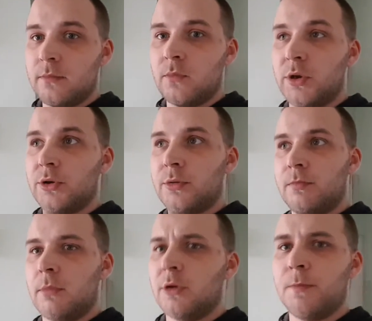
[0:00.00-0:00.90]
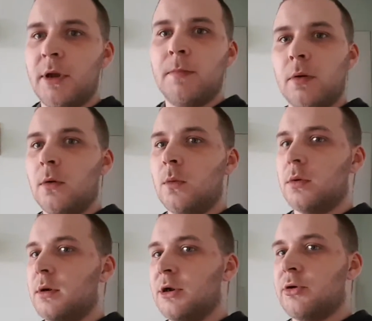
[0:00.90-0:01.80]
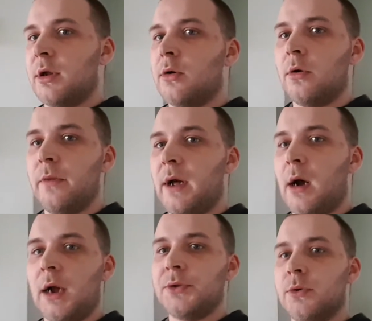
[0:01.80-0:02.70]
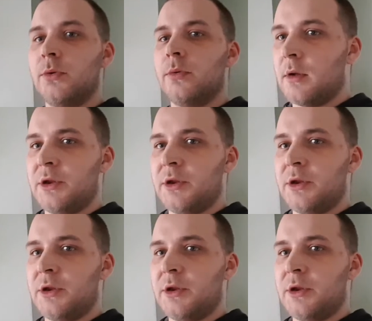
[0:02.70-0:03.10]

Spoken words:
which most people would literally call their high school.